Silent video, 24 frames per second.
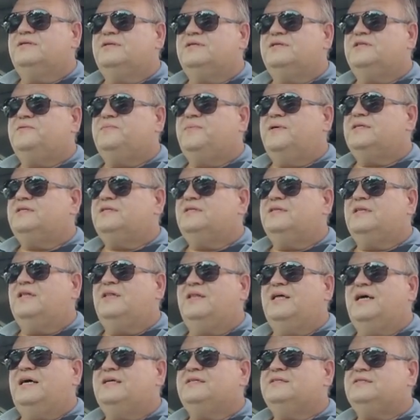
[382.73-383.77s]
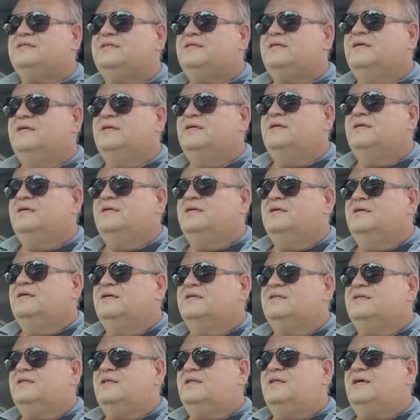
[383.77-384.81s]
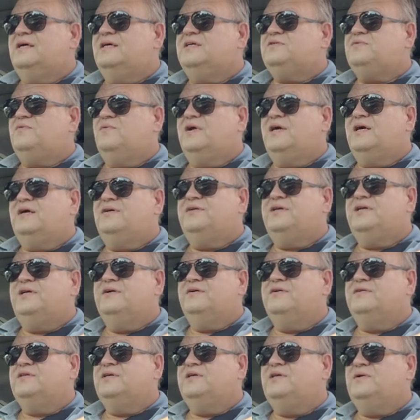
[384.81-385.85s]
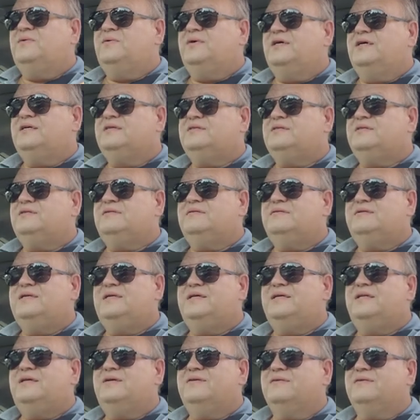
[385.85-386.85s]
especially the last round here in the U.S., man,